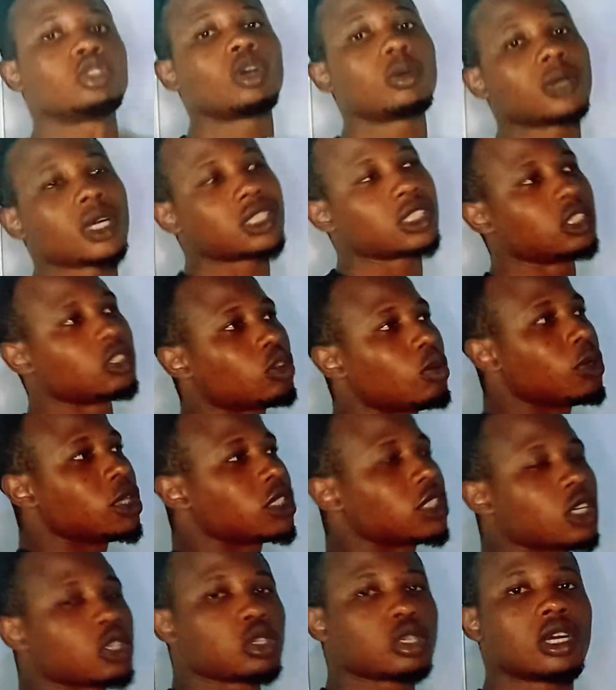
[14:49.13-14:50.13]
drop that in the
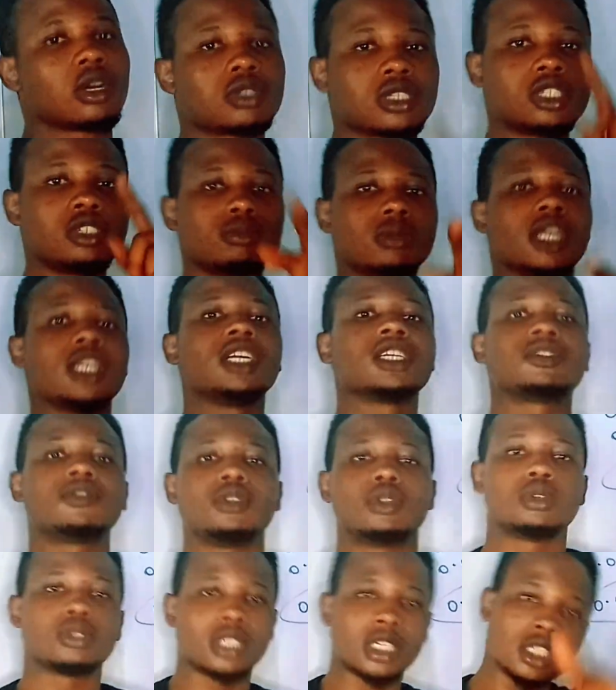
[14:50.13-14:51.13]
comment section. I'll see you in my next
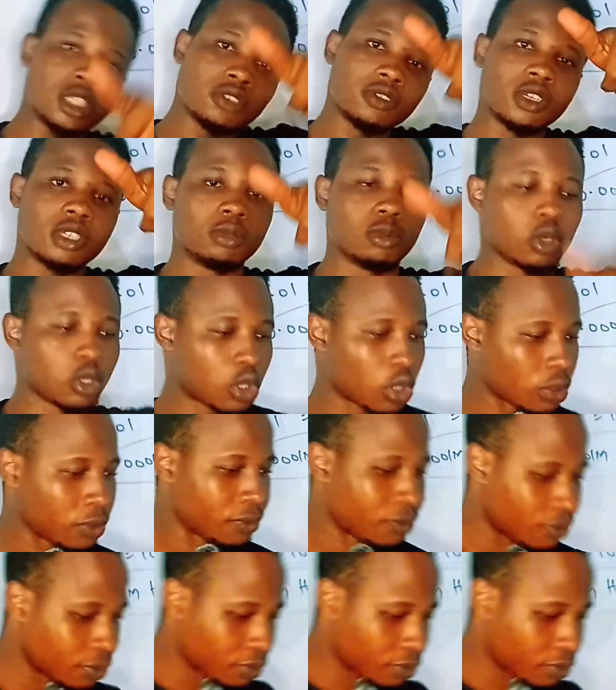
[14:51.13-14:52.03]
video. Thank you very much.